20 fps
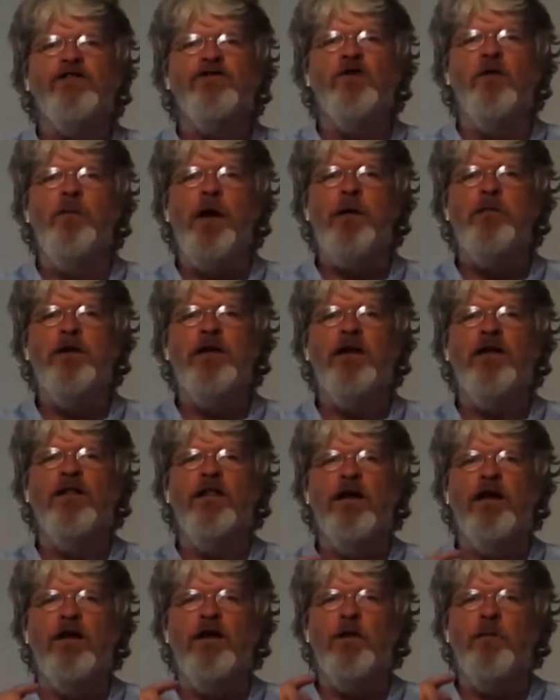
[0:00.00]
So maybe you
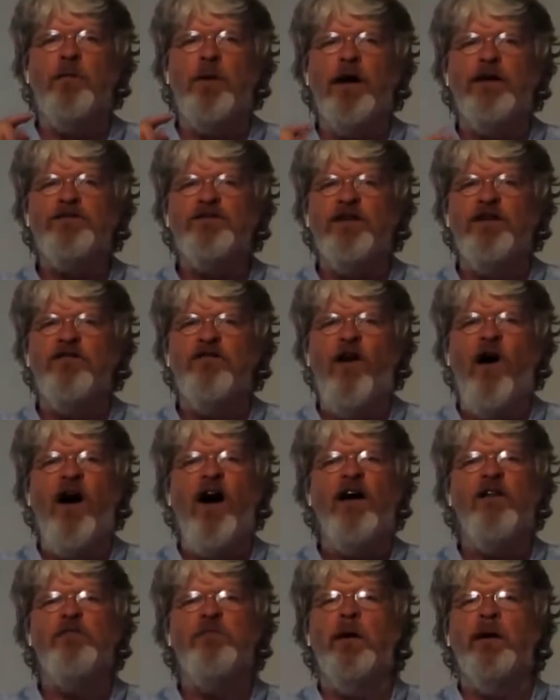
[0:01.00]
think you pressed a
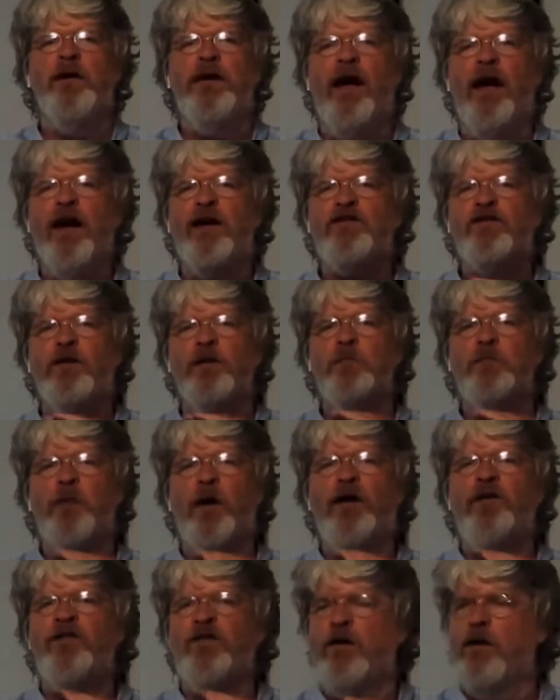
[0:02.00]
five, but you actually
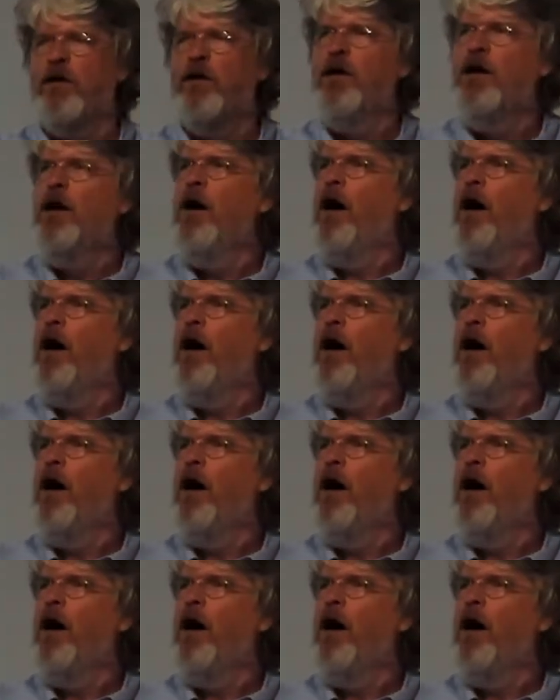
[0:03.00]
pressed a,